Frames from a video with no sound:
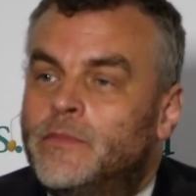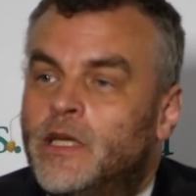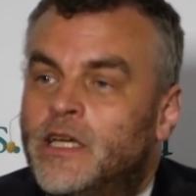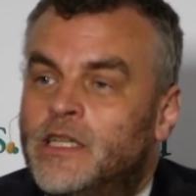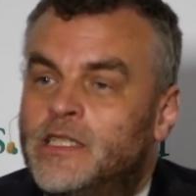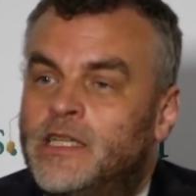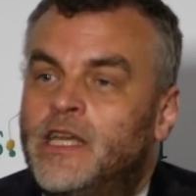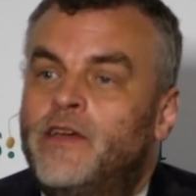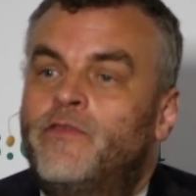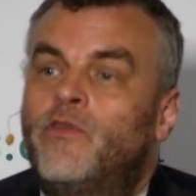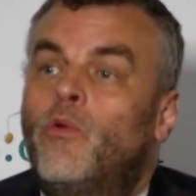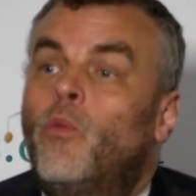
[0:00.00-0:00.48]

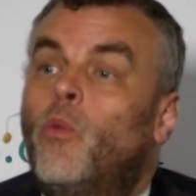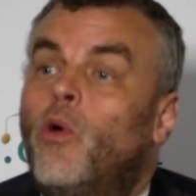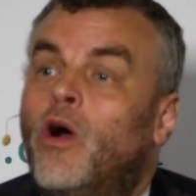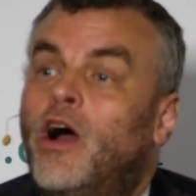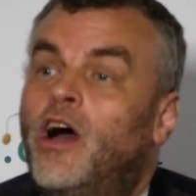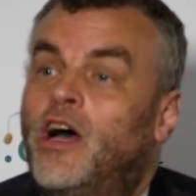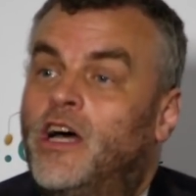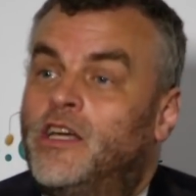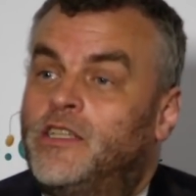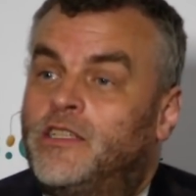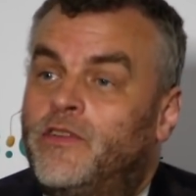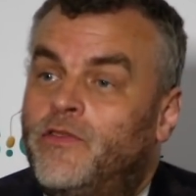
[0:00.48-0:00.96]
is even
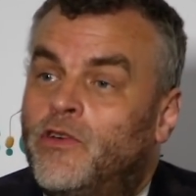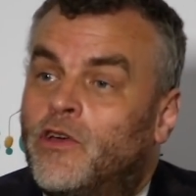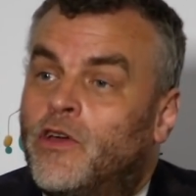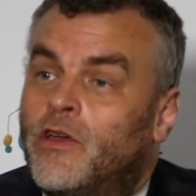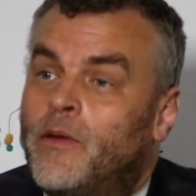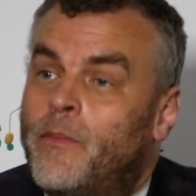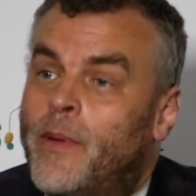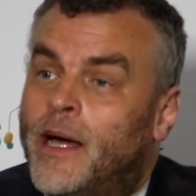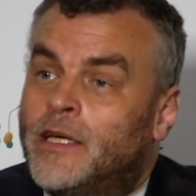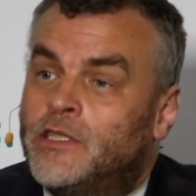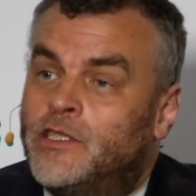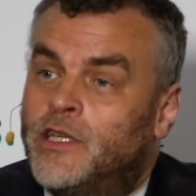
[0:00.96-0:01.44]
worse, if you
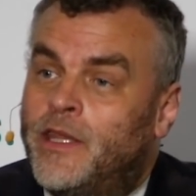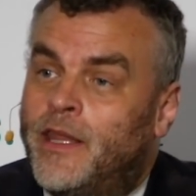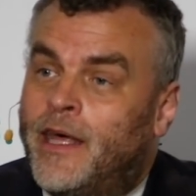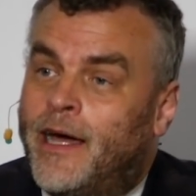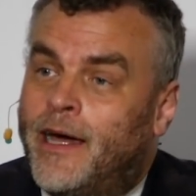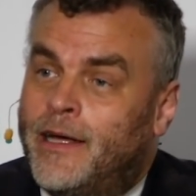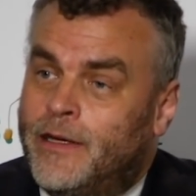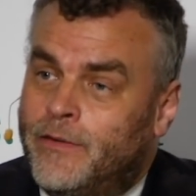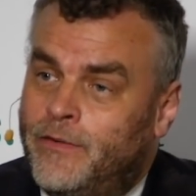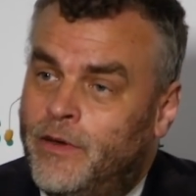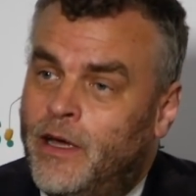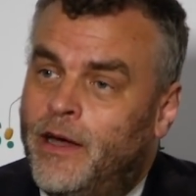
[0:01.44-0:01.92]
can imagine
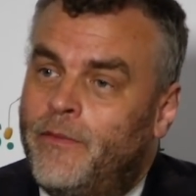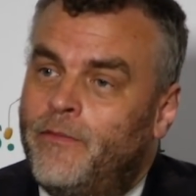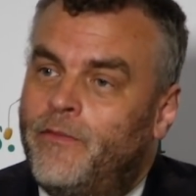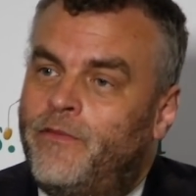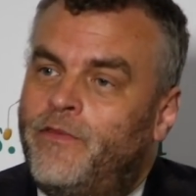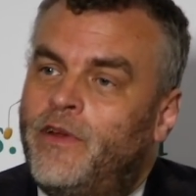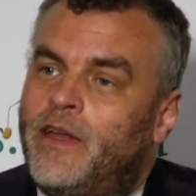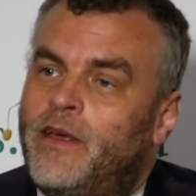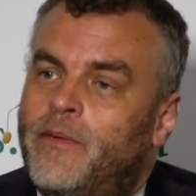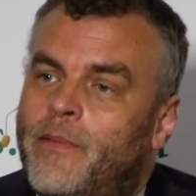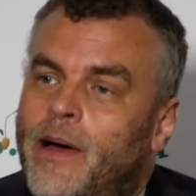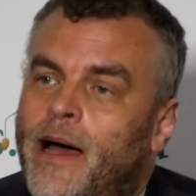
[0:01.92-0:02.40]
that.
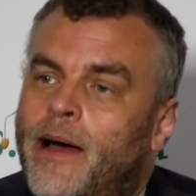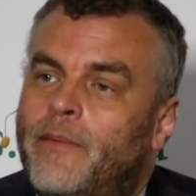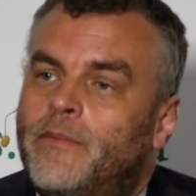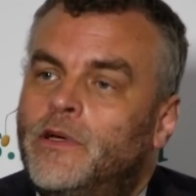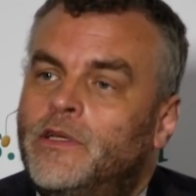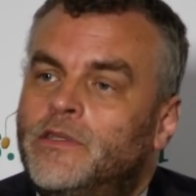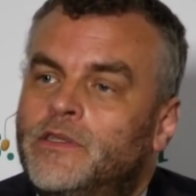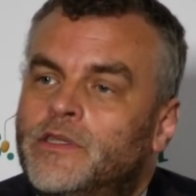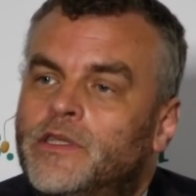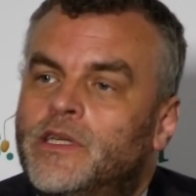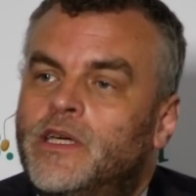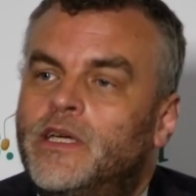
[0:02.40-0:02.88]
Philip
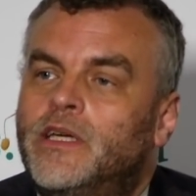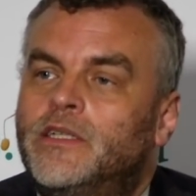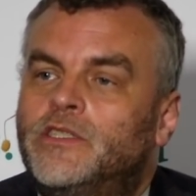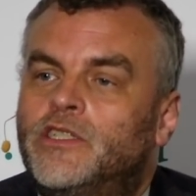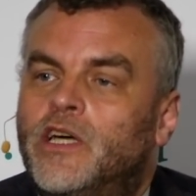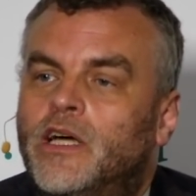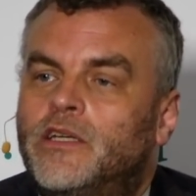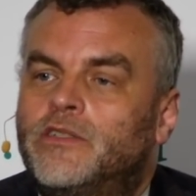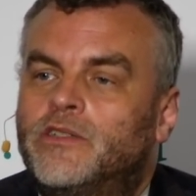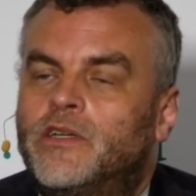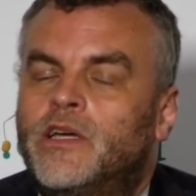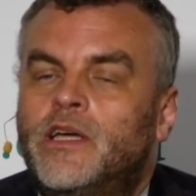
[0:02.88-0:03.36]
Hammond, the
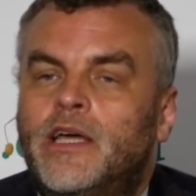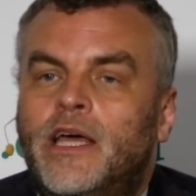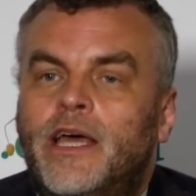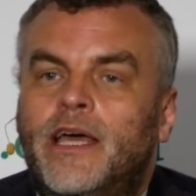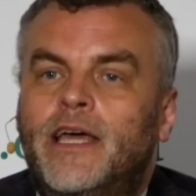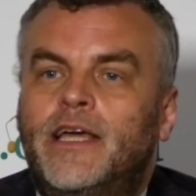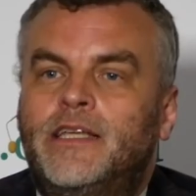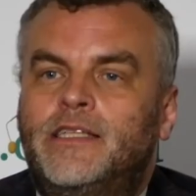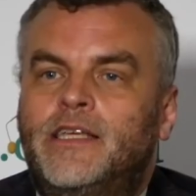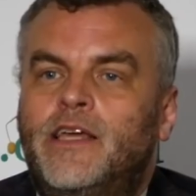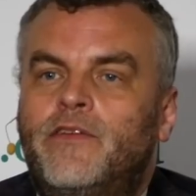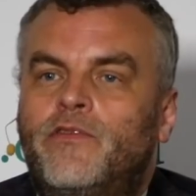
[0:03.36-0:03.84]
Chancellor,
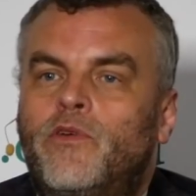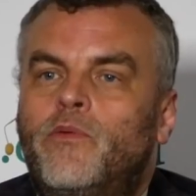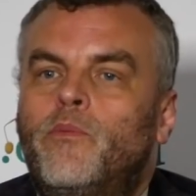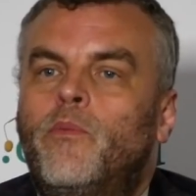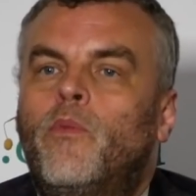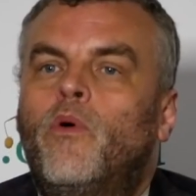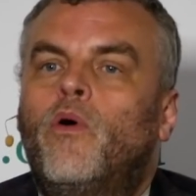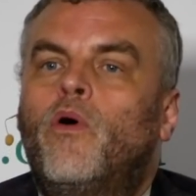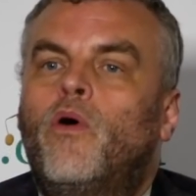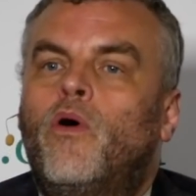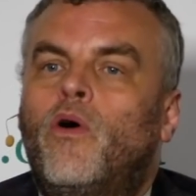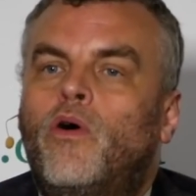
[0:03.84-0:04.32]
is even
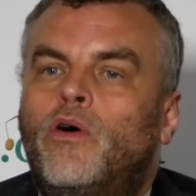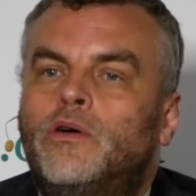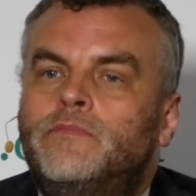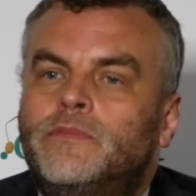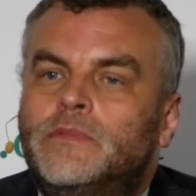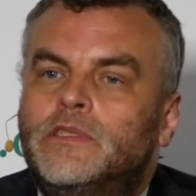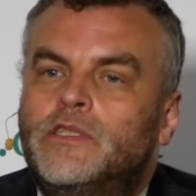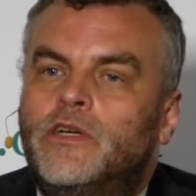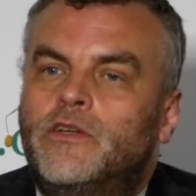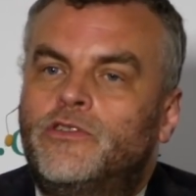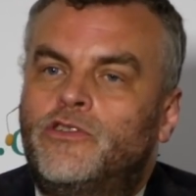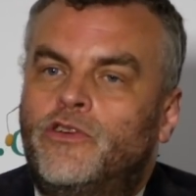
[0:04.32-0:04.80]
more
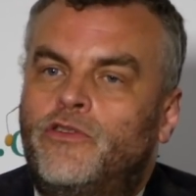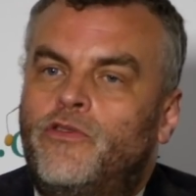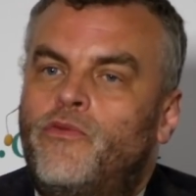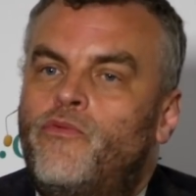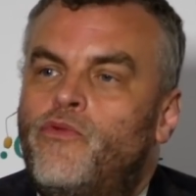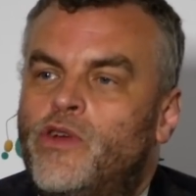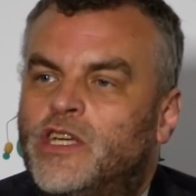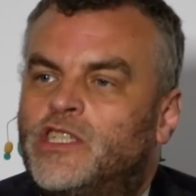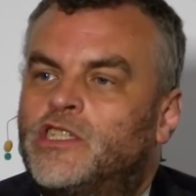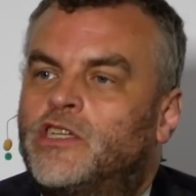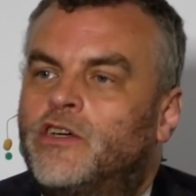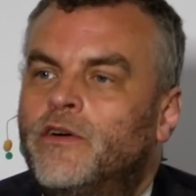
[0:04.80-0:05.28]
sort
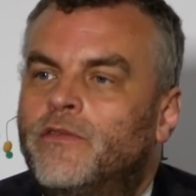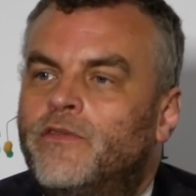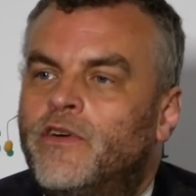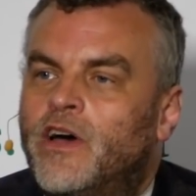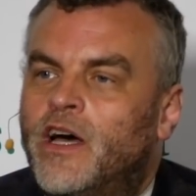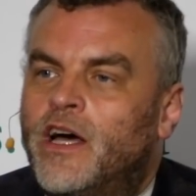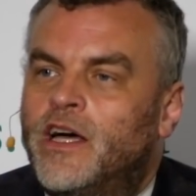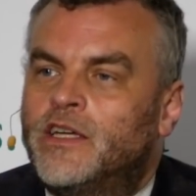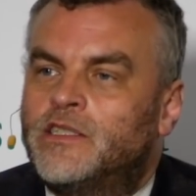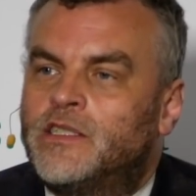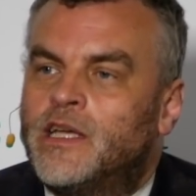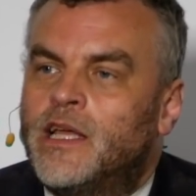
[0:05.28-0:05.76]
of risk
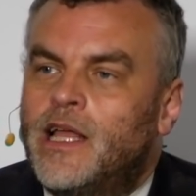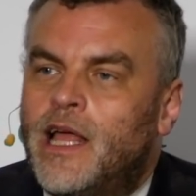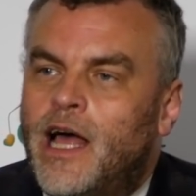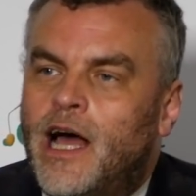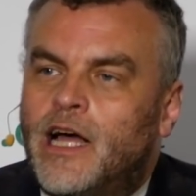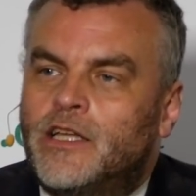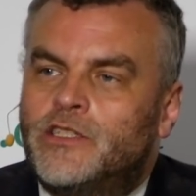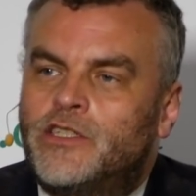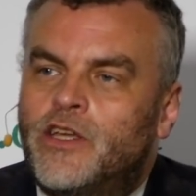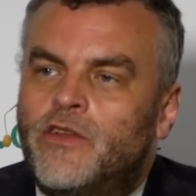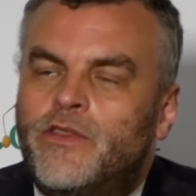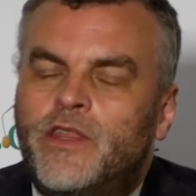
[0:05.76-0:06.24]
averse.
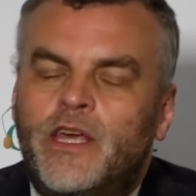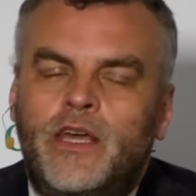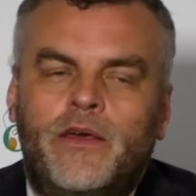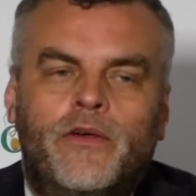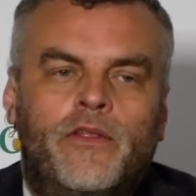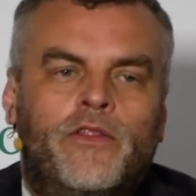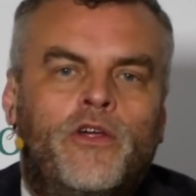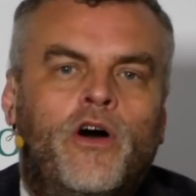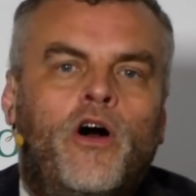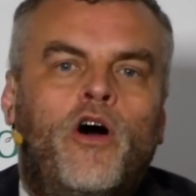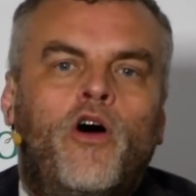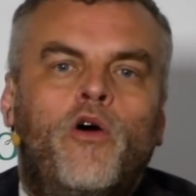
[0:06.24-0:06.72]
And so the
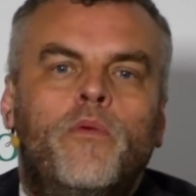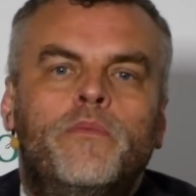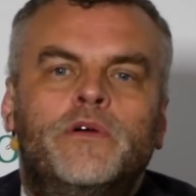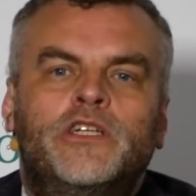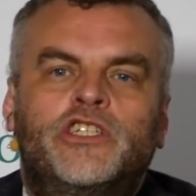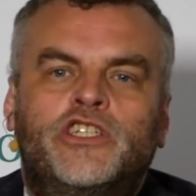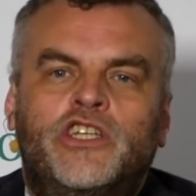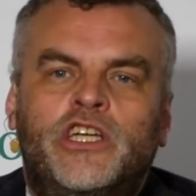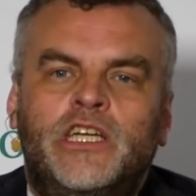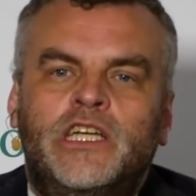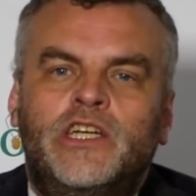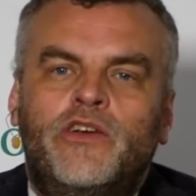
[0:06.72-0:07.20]
whole
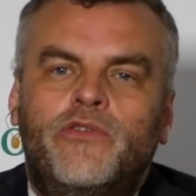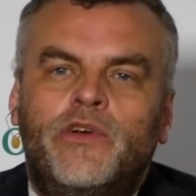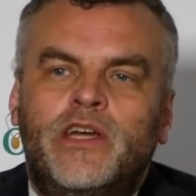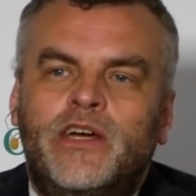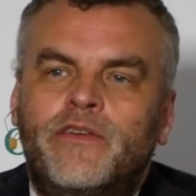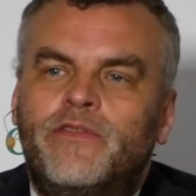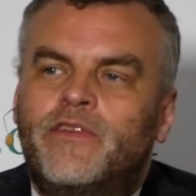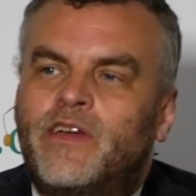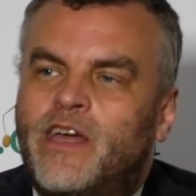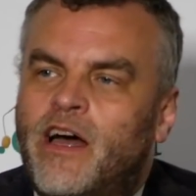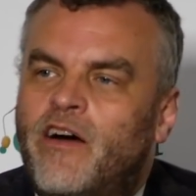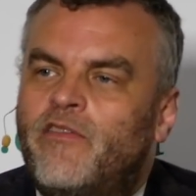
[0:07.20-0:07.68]
machinery
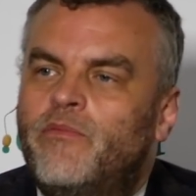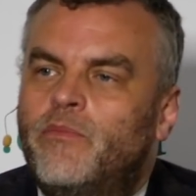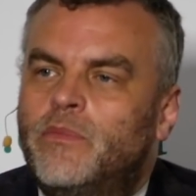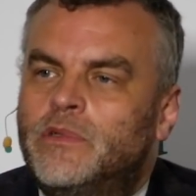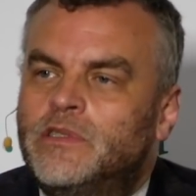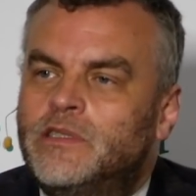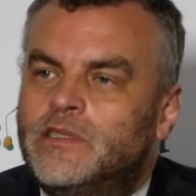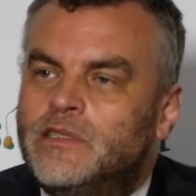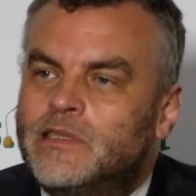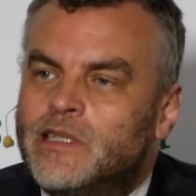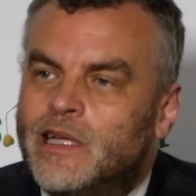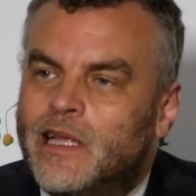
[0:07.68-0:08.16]
of
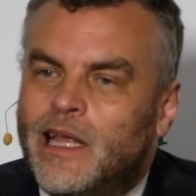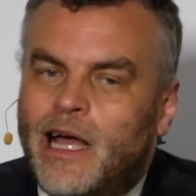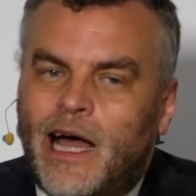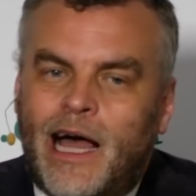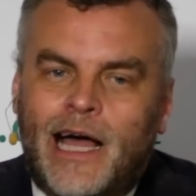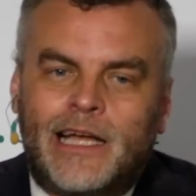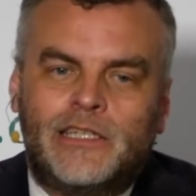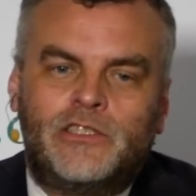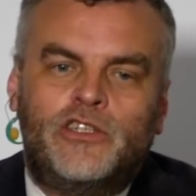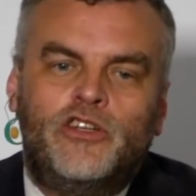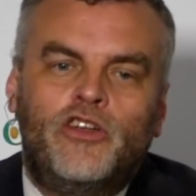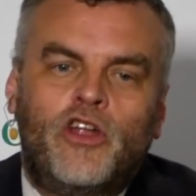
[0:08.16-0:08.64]
government
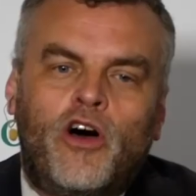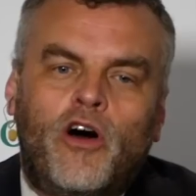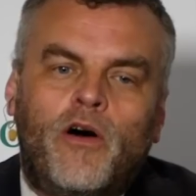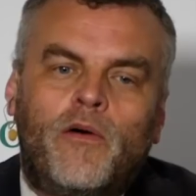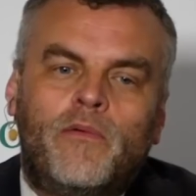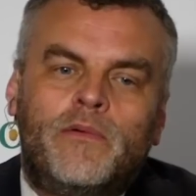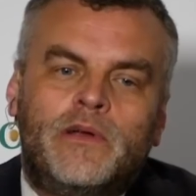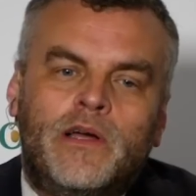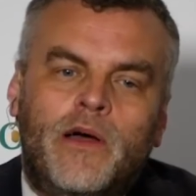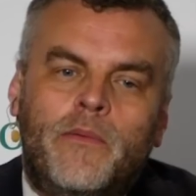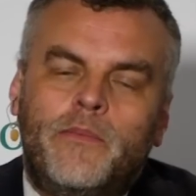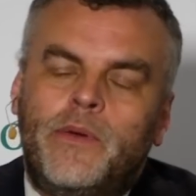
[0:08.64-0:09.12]
has
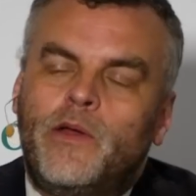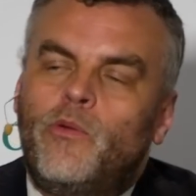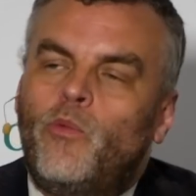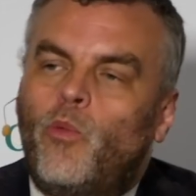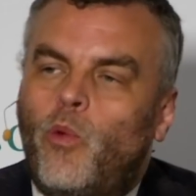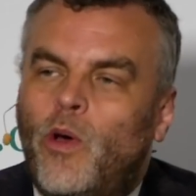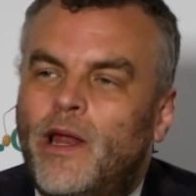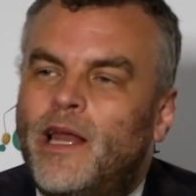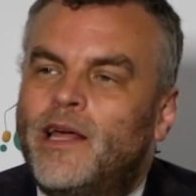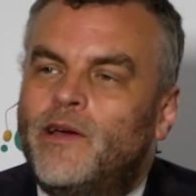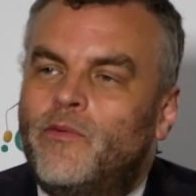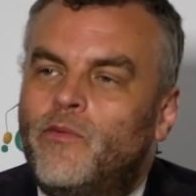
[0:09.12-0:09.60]
not been
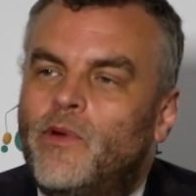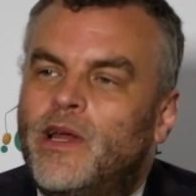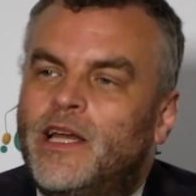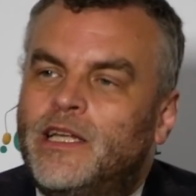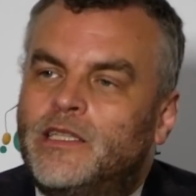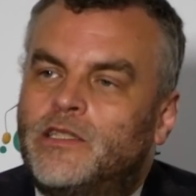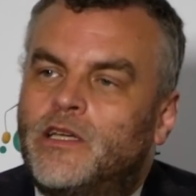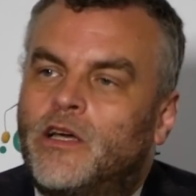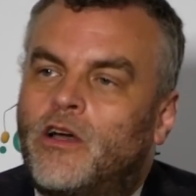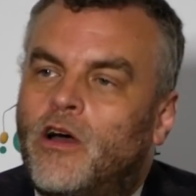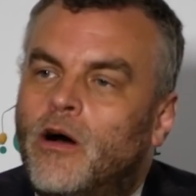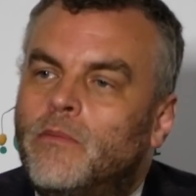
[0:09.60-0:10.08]
willing
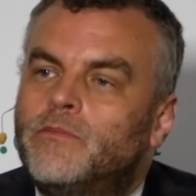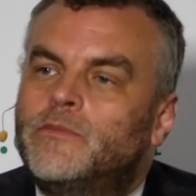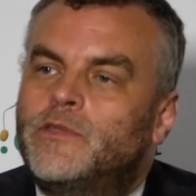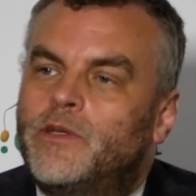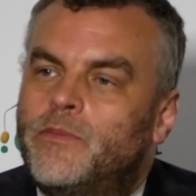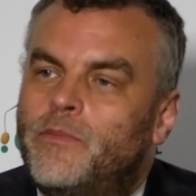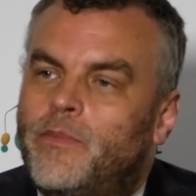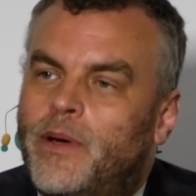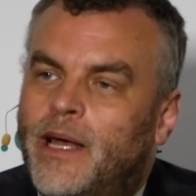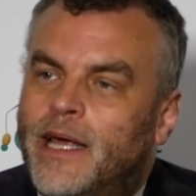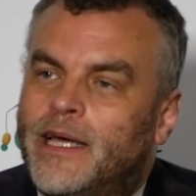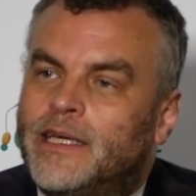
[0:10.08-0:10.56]
really to
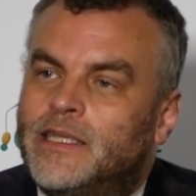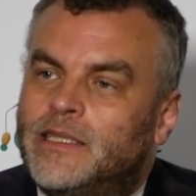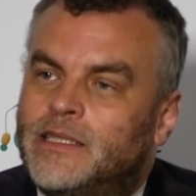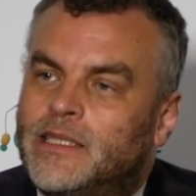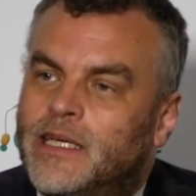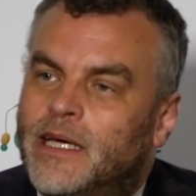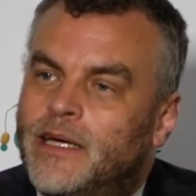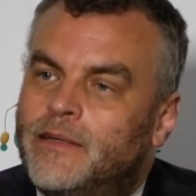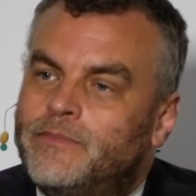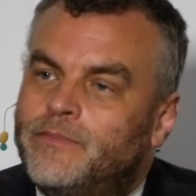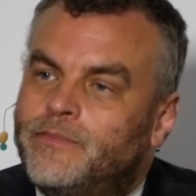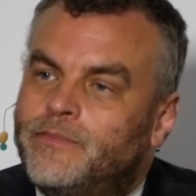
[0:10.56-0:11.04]
contemplate